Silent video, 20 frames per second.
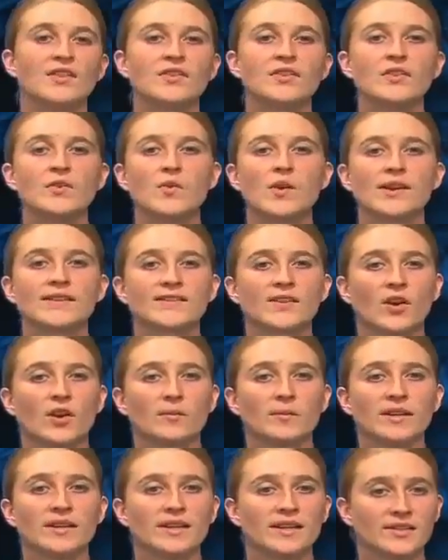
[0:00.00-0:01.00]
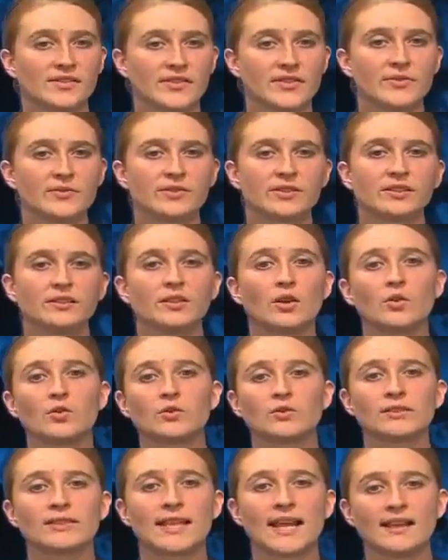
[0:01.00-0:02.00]
The U.S. Army has used
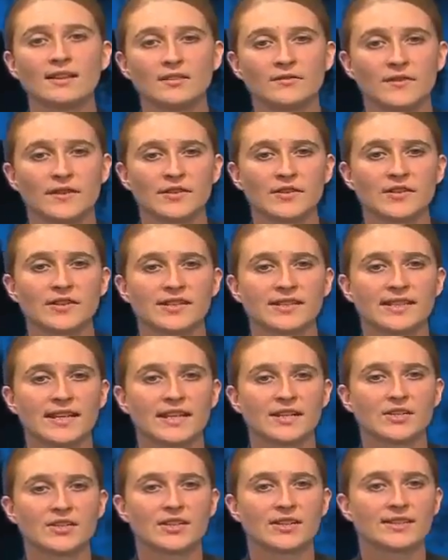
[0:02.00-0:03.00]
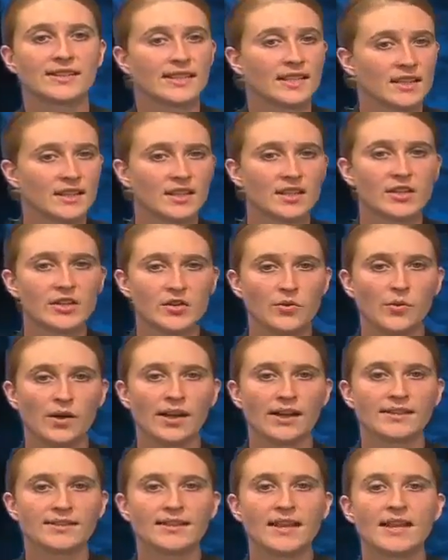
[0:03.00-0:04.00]
local television stations in the
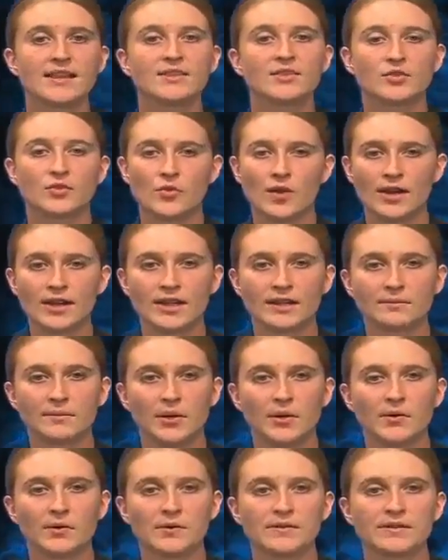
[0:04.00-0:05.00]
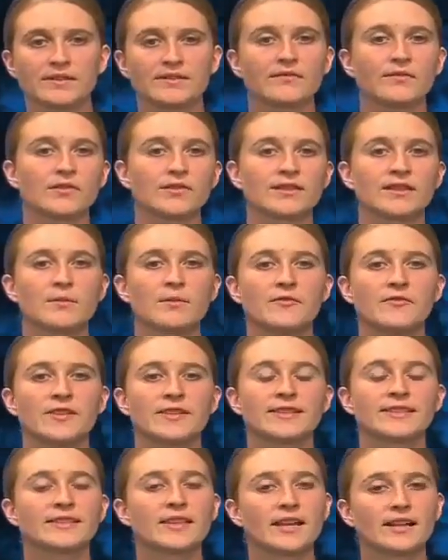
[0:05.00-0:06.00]
U.S. as training posts for some of
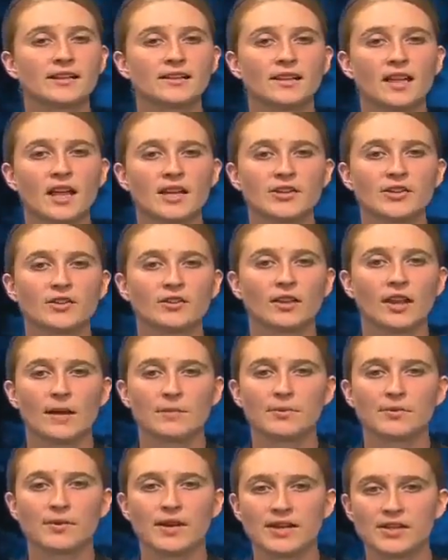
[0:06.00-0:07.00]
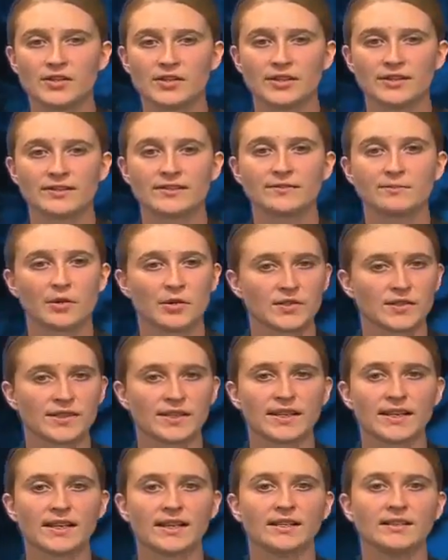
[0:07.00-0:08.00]
its psychological operations
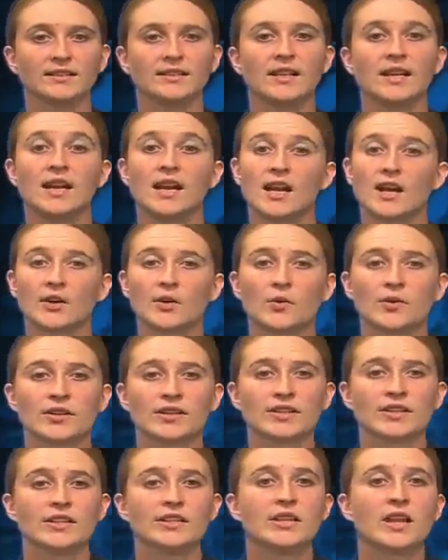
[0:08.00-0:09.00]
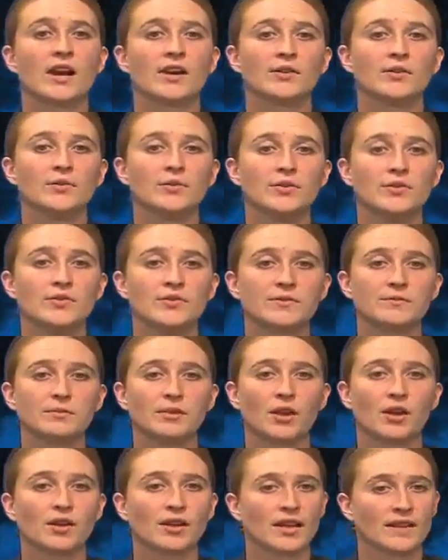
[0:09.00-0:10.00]
personnel, according to Yahoo News
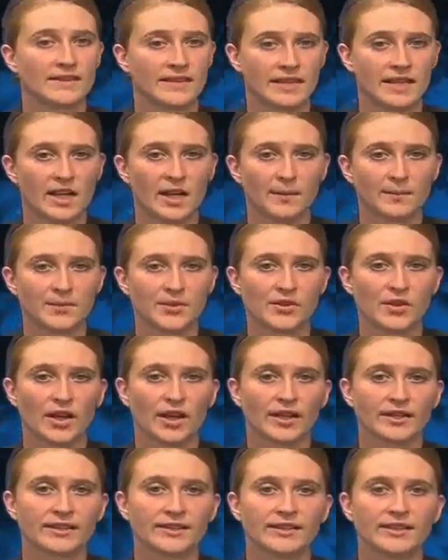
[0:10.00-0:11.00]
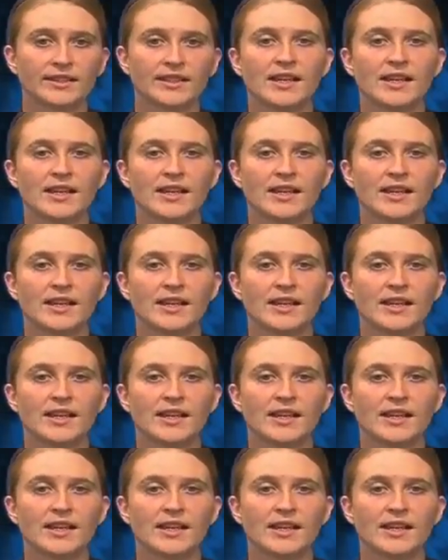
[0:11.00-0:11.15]
blog The Upshot.